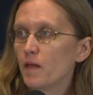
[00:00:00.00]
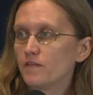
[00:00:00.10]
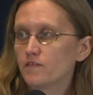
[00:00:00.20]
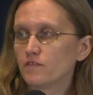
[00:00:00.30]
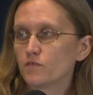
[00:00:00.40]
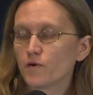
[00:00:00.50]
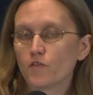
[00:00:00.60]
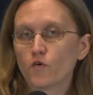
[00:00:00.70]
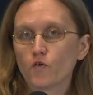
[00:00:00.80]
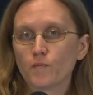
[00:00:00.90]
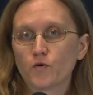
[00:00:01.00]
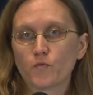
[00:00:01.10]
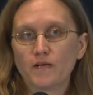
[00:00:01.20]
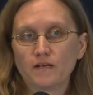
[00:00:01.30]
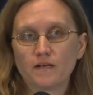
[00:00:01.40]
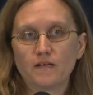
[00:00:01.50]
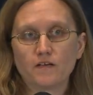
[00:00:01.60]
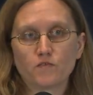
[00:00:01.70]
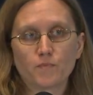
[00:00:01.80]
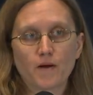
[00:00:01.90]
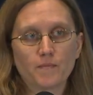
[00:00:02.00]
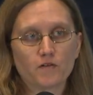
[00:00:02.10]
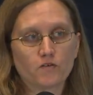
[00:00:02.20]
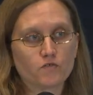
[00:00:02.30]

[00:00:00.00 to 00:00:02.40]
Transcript: This is where the hormone renin is primarily